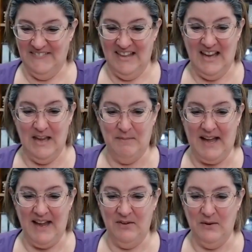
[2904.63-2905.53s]
And
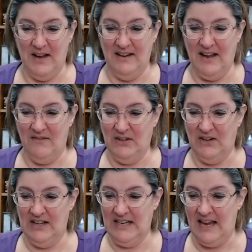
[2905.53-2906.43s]
bye, everyone. Have a
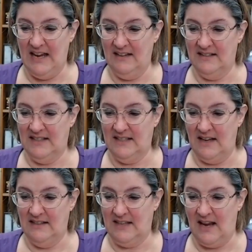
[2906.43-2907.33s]
great night. Stay safe.